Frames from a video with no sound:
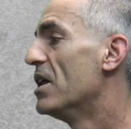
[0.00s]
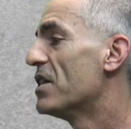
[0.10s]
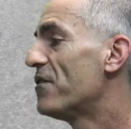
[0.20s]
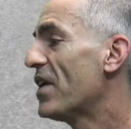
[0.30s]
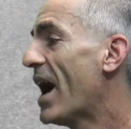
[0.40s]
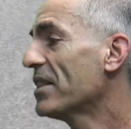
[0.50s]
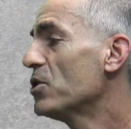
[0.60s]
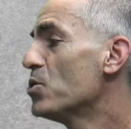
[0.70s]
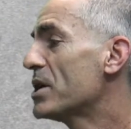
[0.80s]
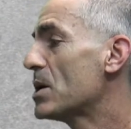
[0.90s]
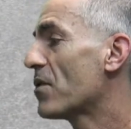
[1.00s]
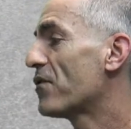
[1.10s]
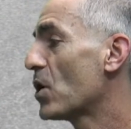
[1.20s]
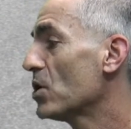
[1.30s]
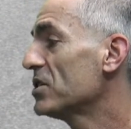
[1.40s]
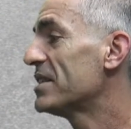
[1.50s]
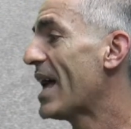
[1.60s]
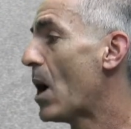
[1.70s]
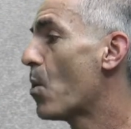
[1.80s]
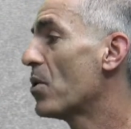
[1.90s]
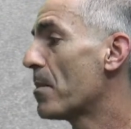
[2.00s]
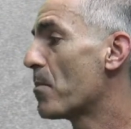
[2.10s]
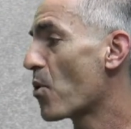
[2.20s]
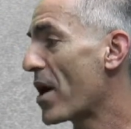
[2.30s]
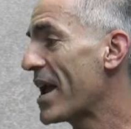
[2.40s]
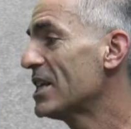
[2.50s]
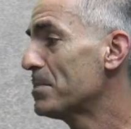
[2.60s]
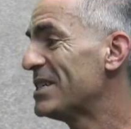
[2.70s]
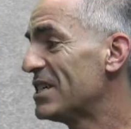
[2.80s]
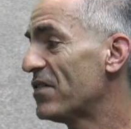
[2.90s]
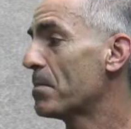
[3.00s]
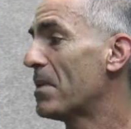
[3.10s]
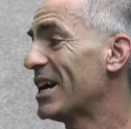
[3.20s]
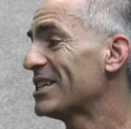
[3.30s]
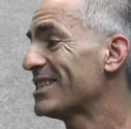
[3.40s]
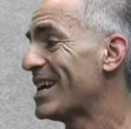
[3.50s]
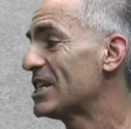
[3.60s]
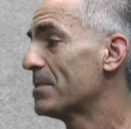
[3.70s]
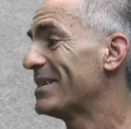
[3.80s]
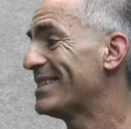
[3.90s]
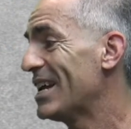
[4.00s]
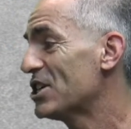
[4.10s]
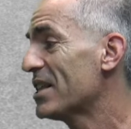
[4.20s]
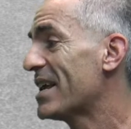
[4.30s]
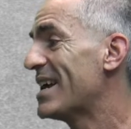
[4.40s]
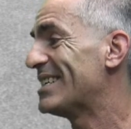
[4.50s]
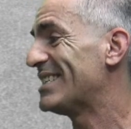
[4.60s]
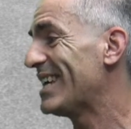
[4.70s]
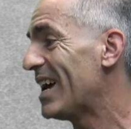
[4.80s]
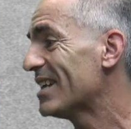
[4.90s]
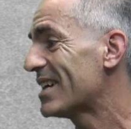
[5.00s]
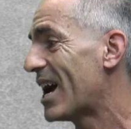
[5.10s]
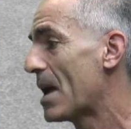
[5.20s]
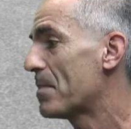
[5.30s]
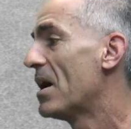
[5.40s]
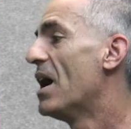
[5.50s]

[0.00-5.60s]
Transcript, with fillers: The fact that you can reverse that with a brain-specific modulation potentially in a cell type